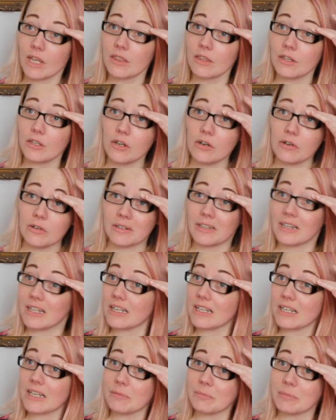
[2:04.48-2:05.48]
yarn
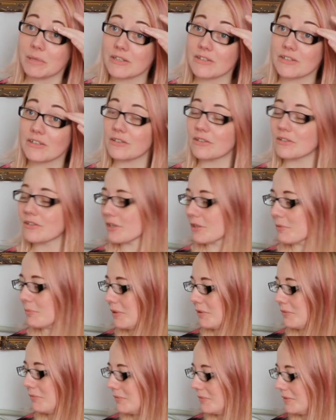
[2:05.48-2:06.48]
that I'm actually going to talk
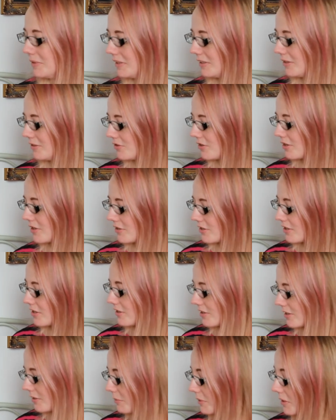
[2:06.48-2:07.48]
about.
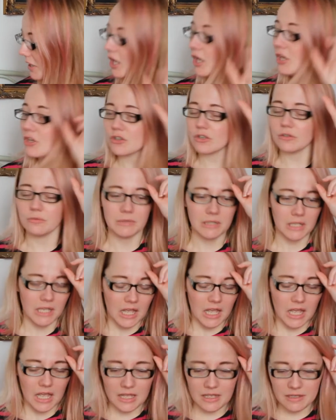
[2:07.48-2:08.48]
So
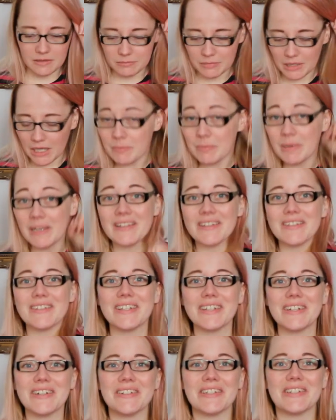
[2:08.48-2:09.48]
I managed
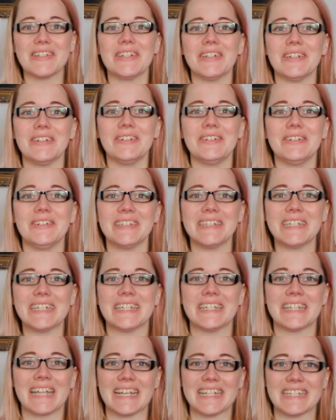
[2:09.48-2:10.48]
to go to
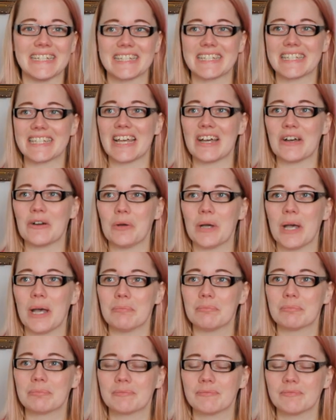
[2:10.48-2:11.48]
knit night,
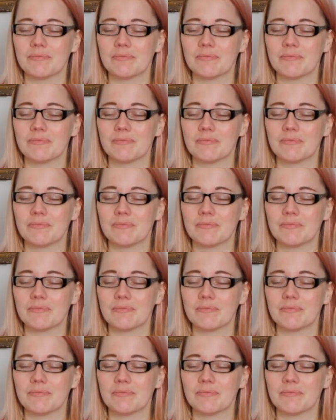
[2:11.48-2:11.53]
so